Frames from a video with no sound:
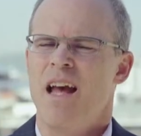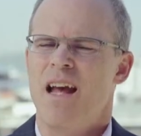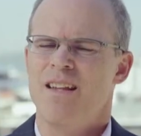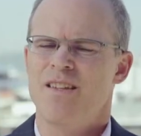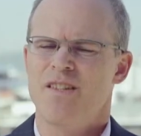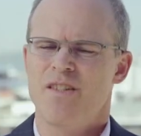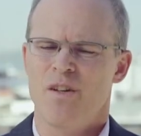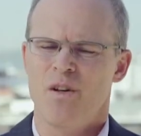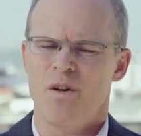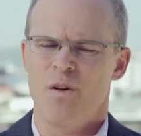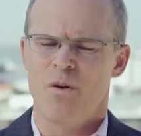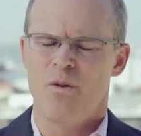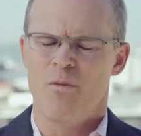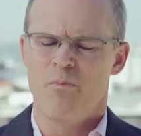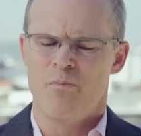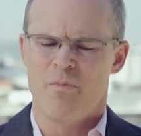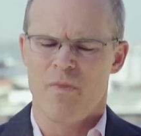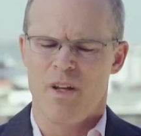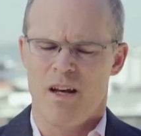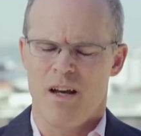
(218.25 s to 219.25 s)
And so
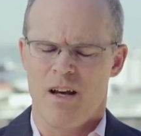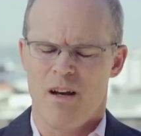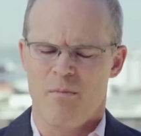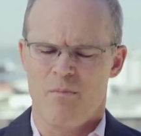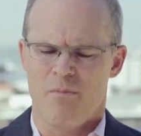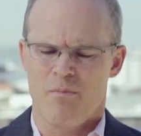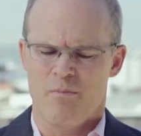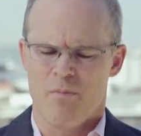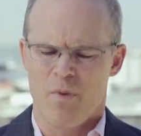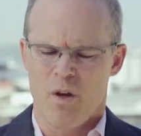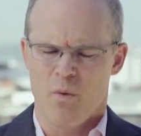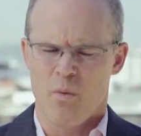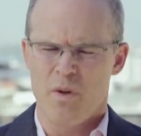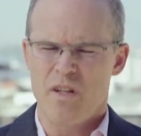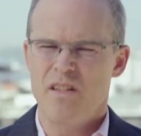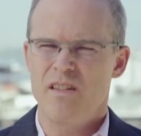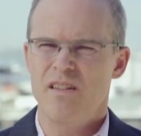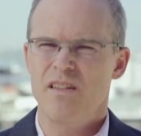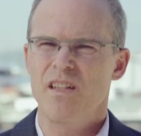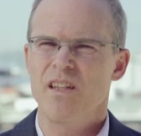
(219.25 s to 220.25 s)
we
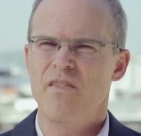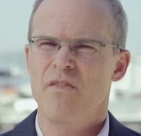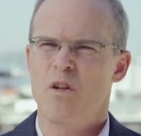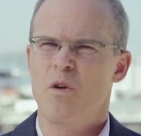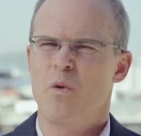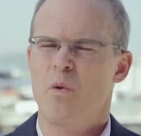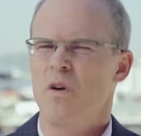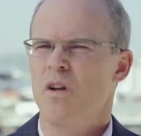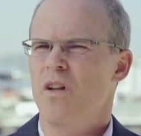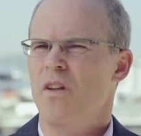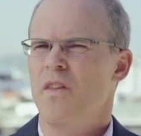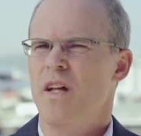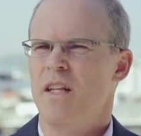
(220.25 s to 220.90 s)
still live in a world